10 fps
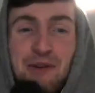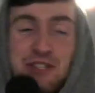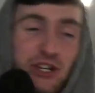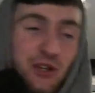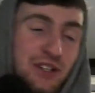
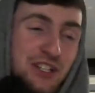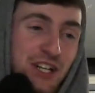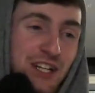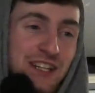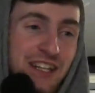the only
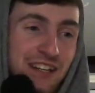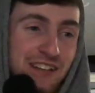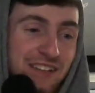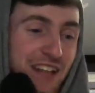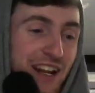good
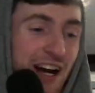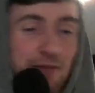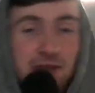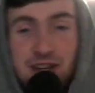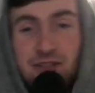thing that
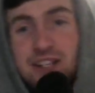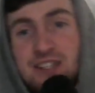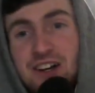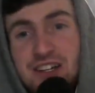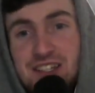happened that Red
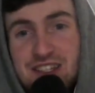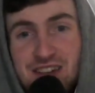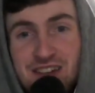Sox season.